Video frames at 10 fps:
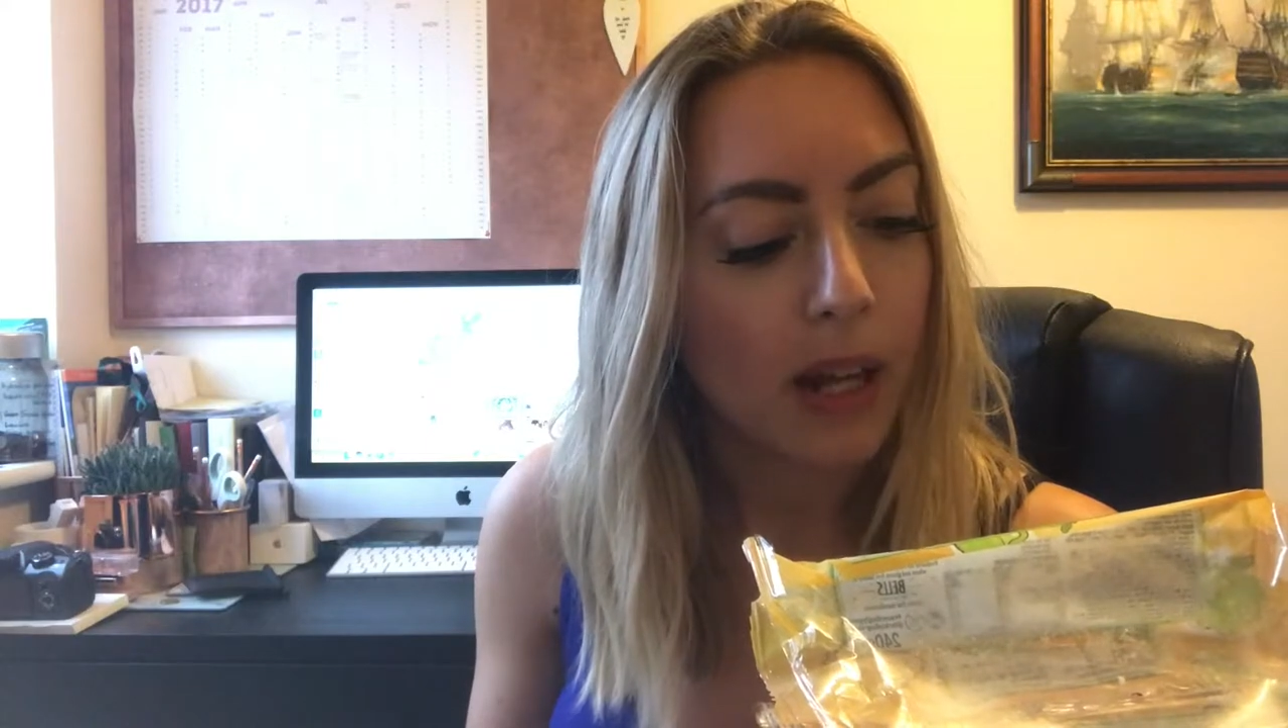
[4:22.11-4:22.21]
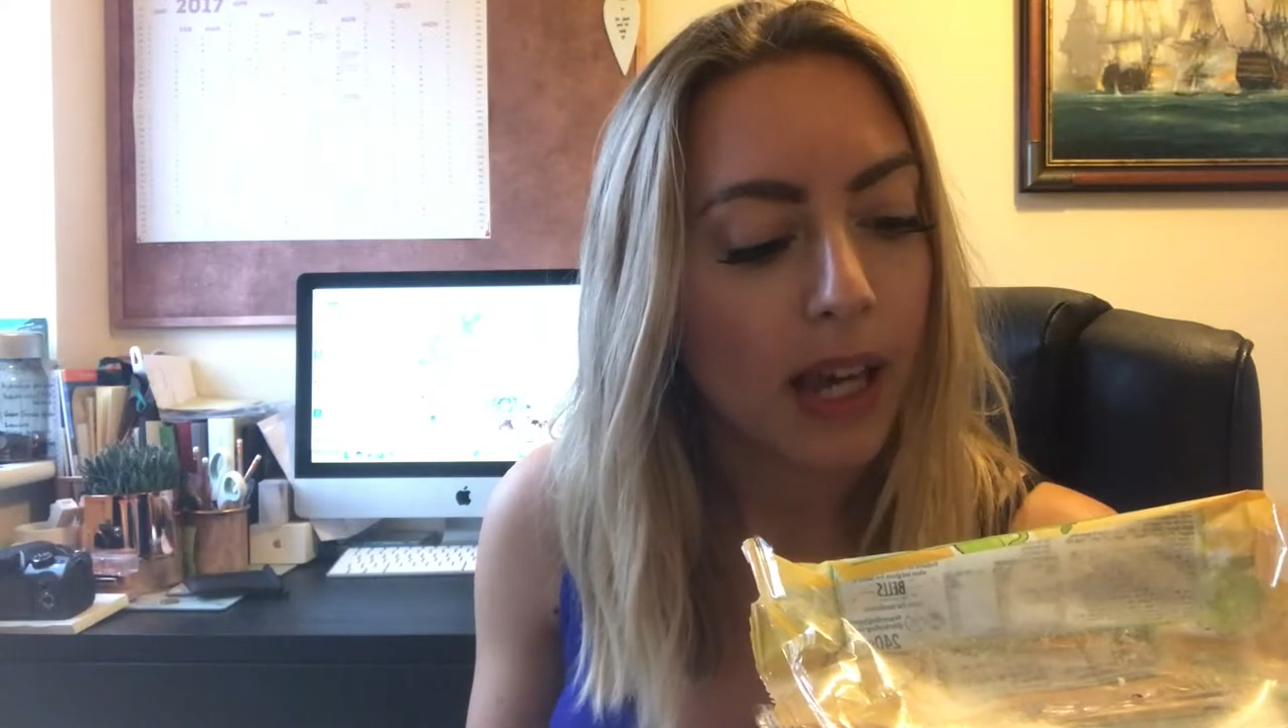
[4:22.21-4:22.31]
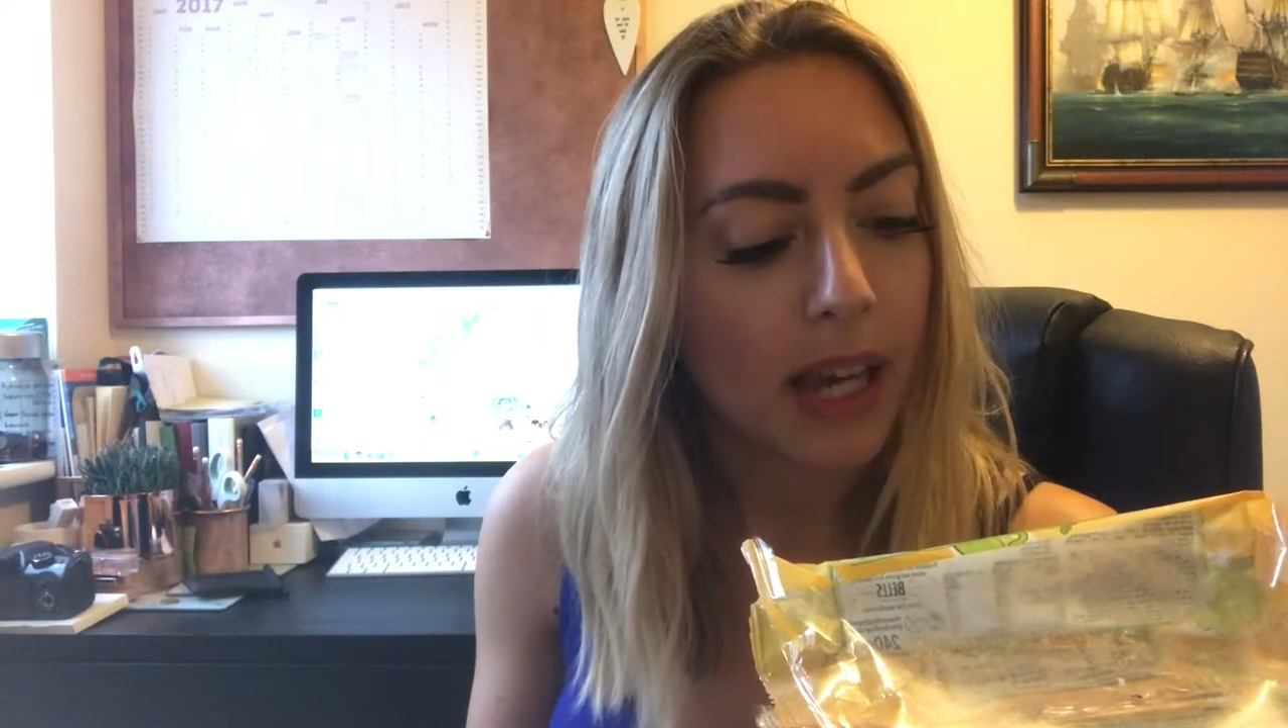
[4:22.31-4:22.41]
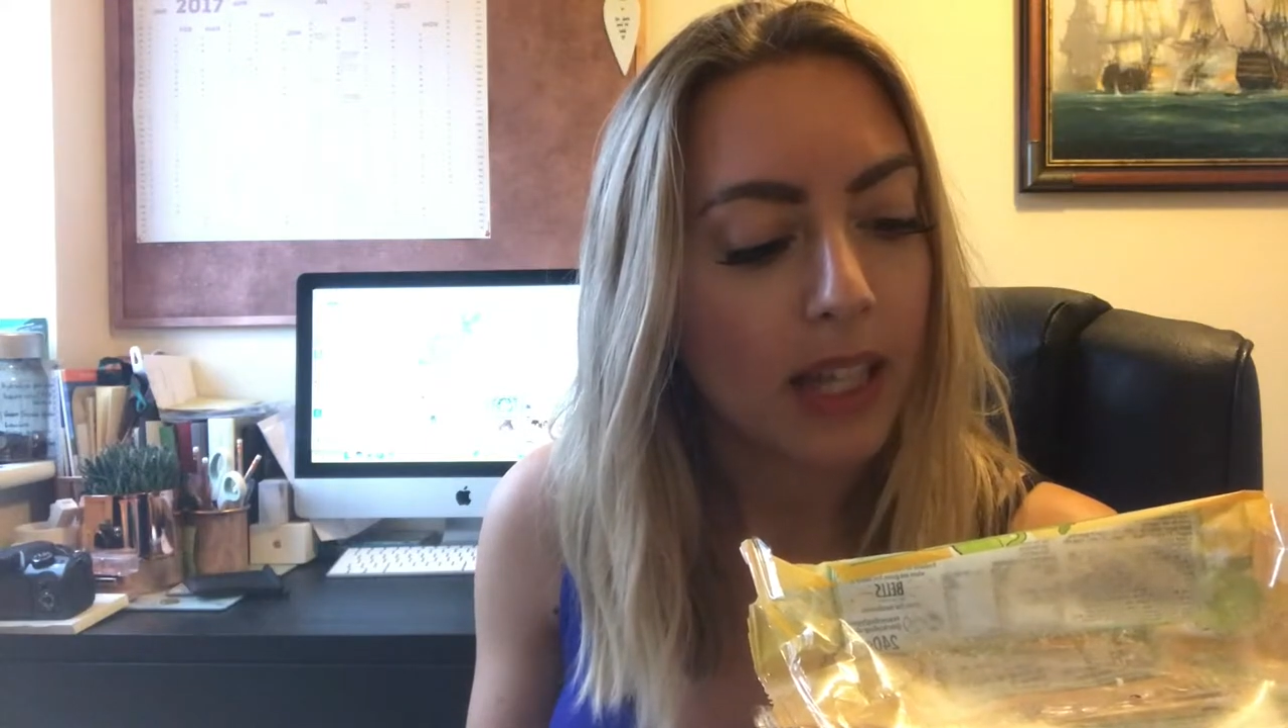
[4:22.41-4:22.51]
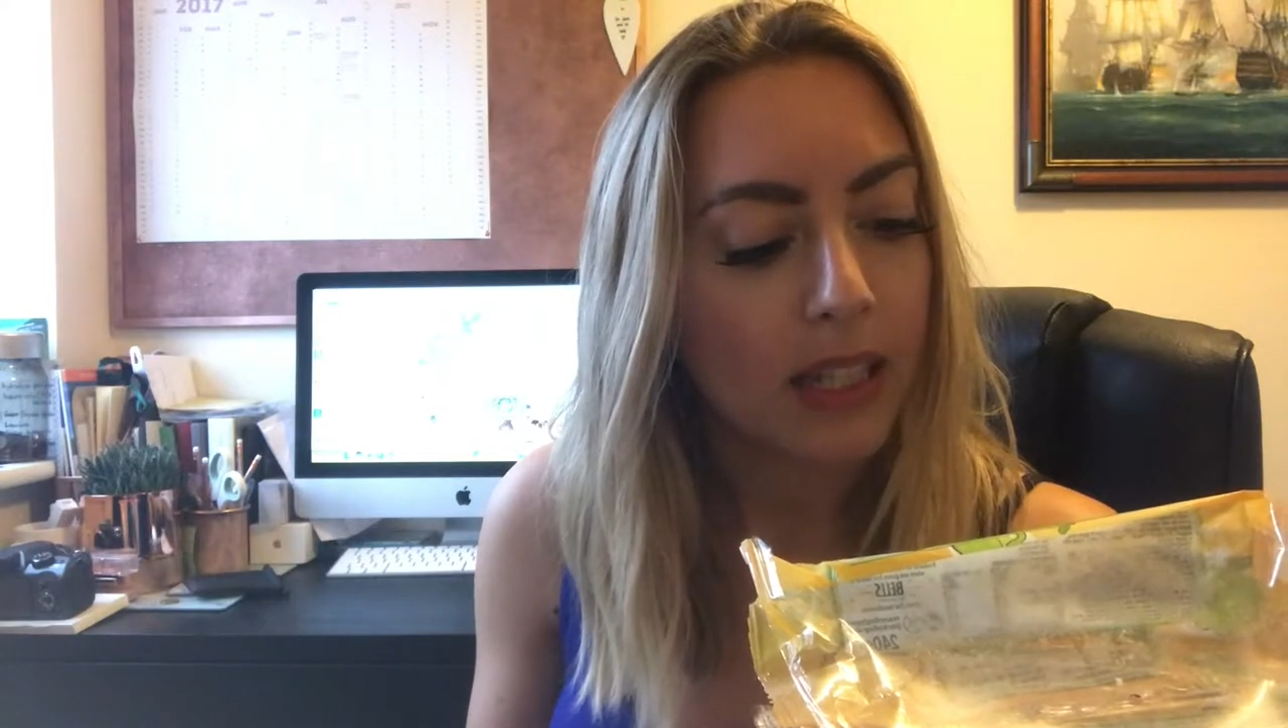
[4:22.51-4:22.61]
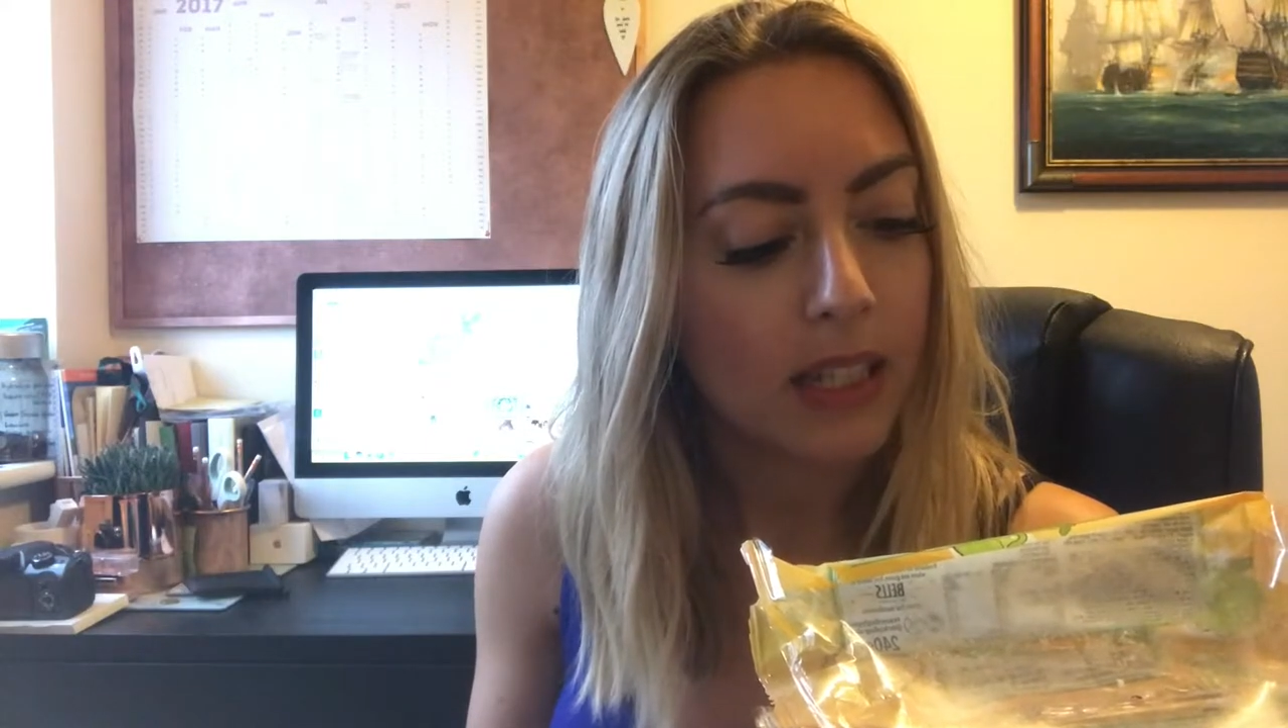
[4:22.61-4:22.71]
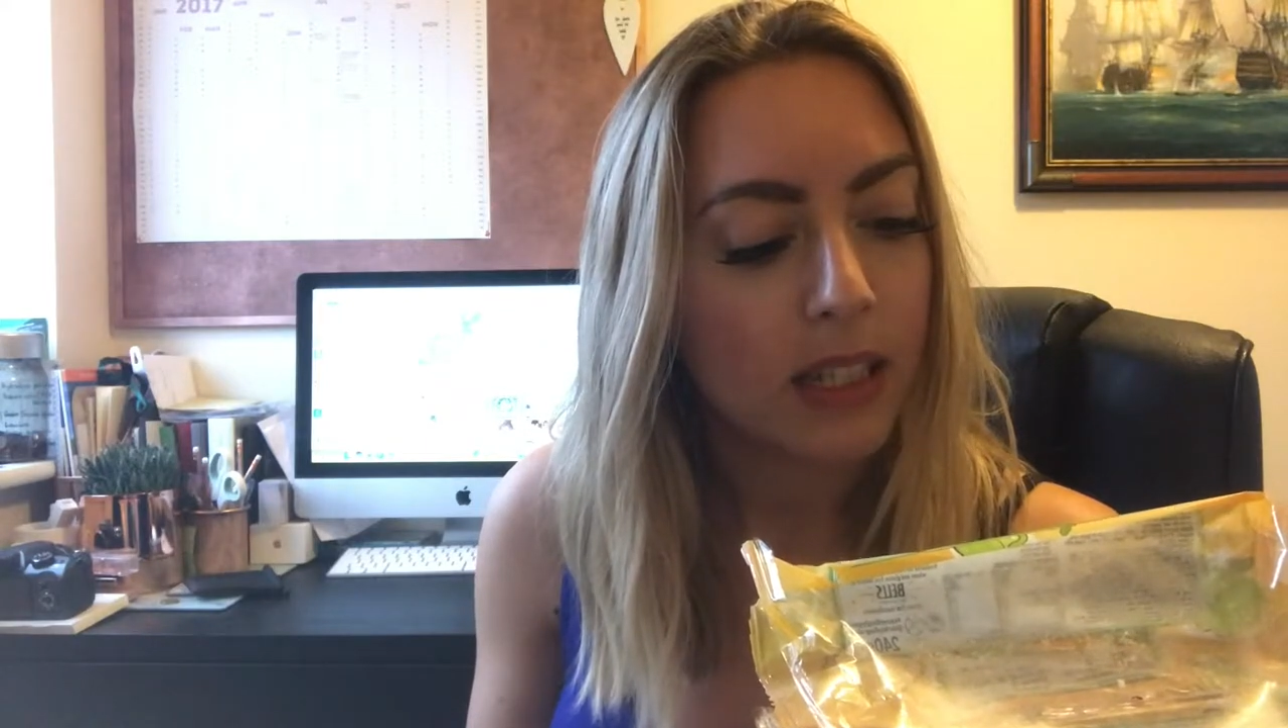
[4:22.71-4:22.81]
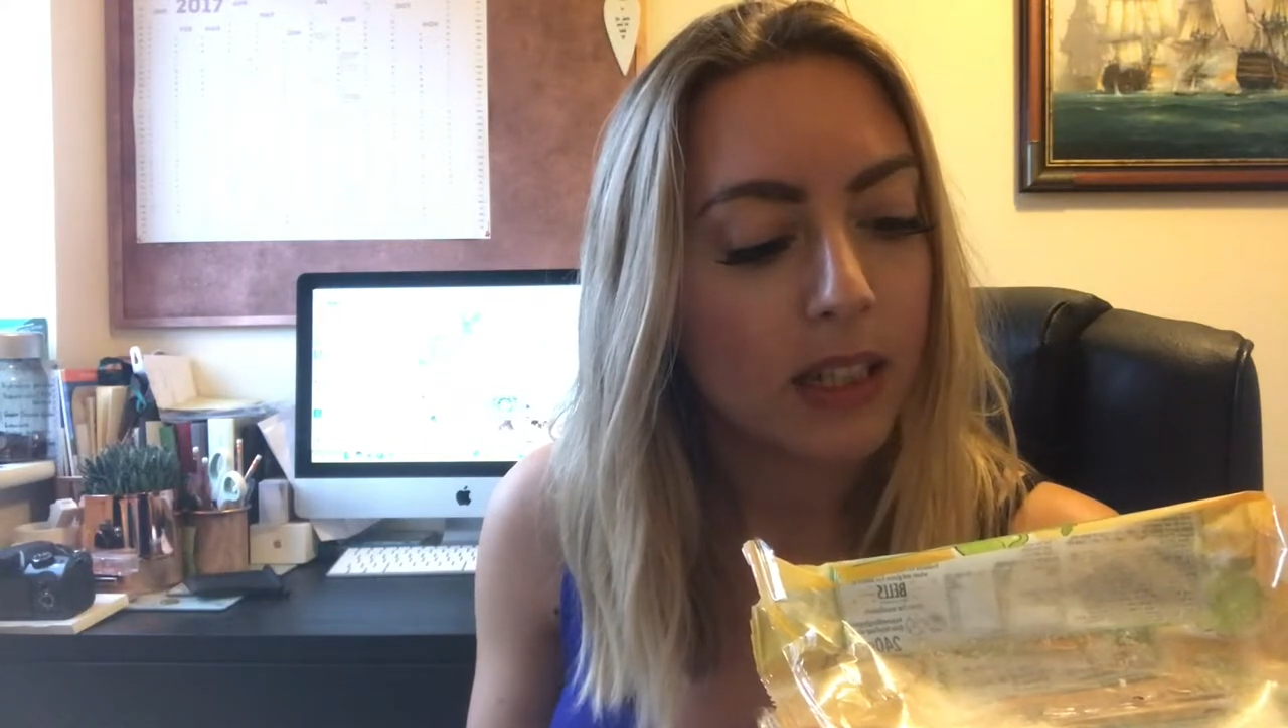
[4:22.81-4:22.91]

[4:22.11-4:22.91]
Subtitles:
I guess